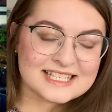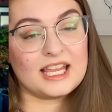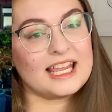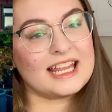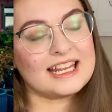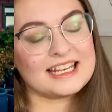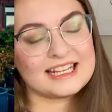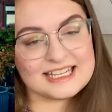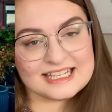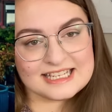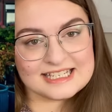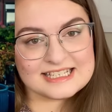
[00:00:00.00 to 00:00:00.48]
It
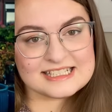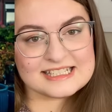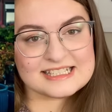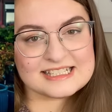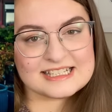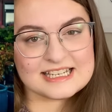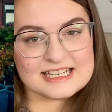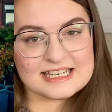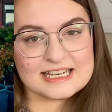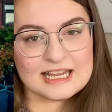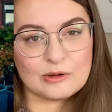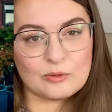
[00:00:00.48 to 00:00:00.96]
is
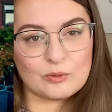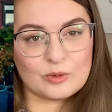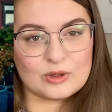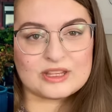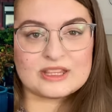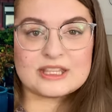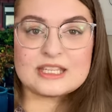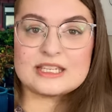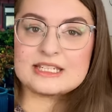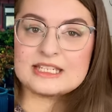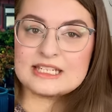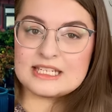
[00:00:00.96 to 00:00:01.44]
knit with
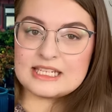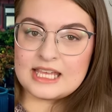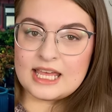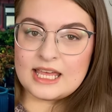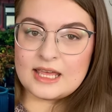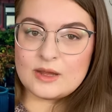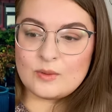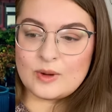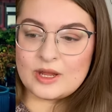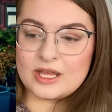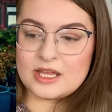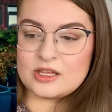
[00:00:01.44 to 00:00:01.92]

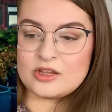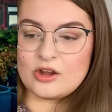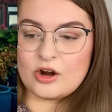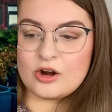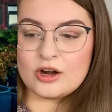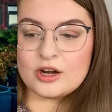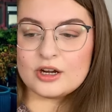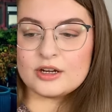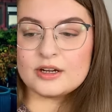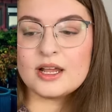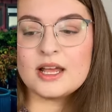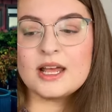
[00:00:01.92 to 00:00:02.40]
DK weight
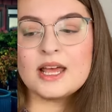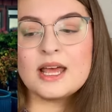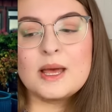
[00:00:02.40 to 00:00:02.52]
yarn,